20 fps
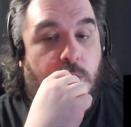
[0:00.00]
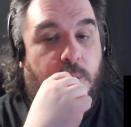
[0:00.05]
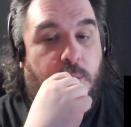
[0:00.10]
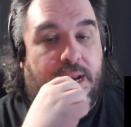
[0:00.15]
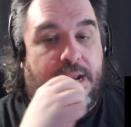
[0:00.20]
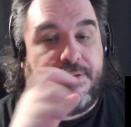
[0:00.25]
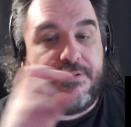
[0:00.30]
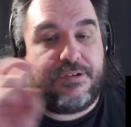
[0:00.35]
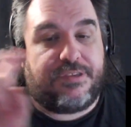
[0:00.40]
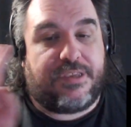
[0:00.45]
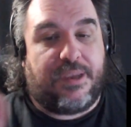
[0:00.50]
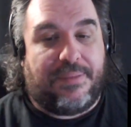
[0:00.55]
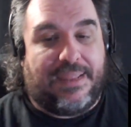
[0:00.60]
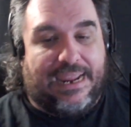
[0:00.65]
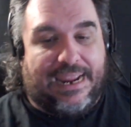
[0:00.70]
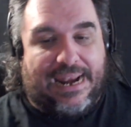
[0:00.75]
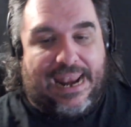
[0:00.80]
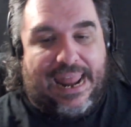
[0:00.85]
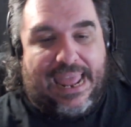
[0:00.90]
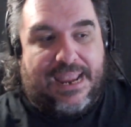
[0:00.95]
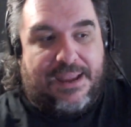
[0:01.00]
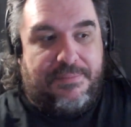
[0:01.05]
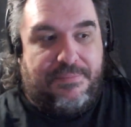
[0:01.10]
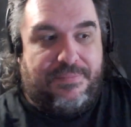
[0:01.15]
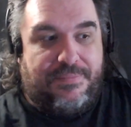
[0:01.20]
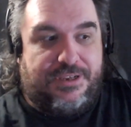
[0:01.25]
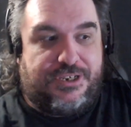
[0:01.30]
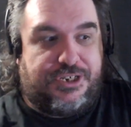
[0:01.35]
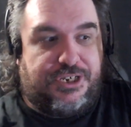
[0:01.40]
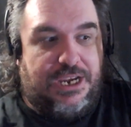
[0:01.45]
Whenever something like
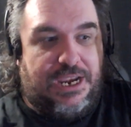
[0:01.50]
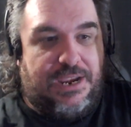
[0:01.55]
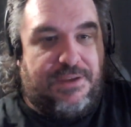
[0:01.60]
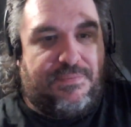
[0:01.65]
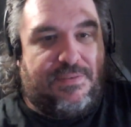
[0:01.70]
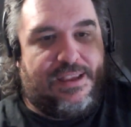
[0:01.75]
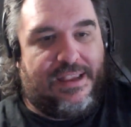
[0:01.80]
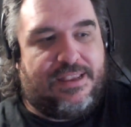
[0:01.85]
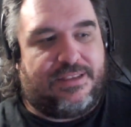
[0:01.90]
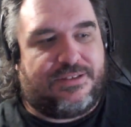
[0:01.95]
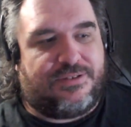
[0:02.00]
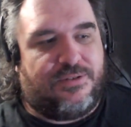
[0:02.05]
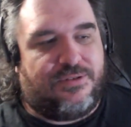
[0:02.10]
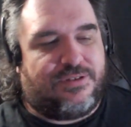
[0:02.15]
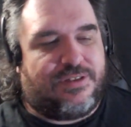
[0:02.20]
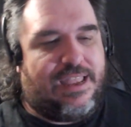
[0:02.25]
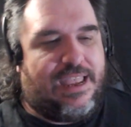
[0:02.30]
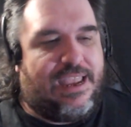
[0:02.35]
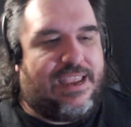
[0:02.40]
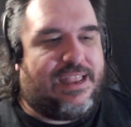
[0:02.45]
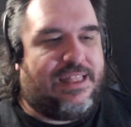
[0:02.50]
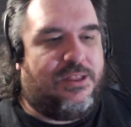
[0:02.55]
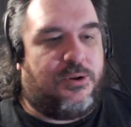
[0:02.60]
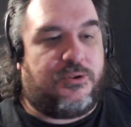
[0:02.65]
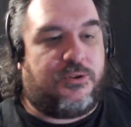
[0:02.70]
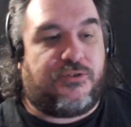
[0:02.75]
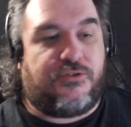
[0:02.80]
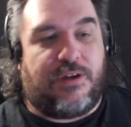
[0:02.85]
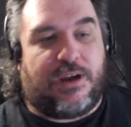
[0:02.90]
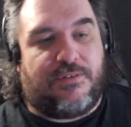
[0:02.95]
mischievous, there's like a little
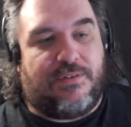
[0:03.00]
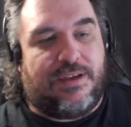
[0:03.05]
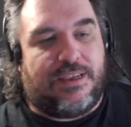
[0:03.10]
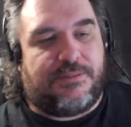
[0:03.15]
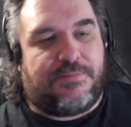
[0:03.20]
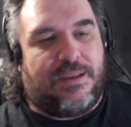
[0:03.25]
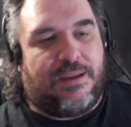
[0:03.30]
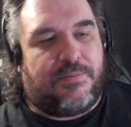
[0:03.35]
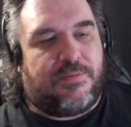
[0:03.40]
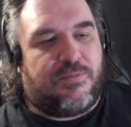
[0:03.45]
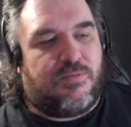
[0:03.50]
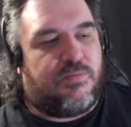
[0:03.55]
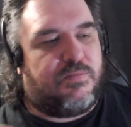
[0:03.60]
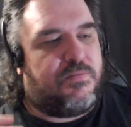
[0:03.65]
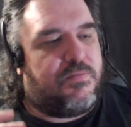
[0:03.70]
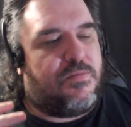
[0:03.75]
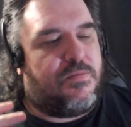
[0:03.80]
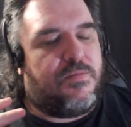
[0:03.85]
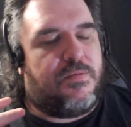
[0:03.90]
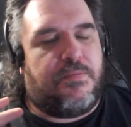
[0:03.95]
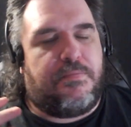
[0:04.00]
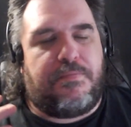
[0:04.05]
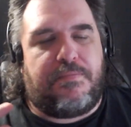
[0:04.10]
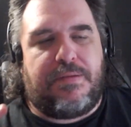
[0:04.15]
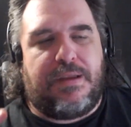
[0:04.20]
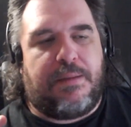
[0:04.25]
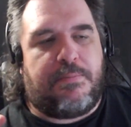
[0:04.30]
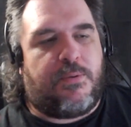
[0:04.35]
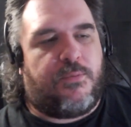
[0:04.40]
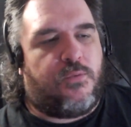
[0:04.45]
trickery is being
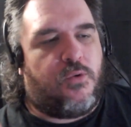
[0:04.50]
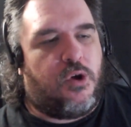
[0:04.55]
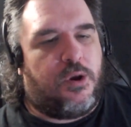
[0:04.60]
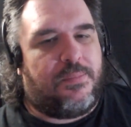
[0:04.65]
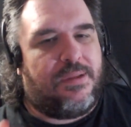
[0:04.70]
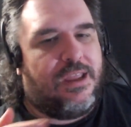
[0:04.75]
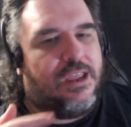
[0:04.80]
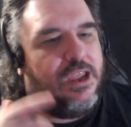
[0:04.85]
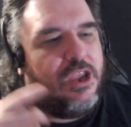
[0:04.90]
performed.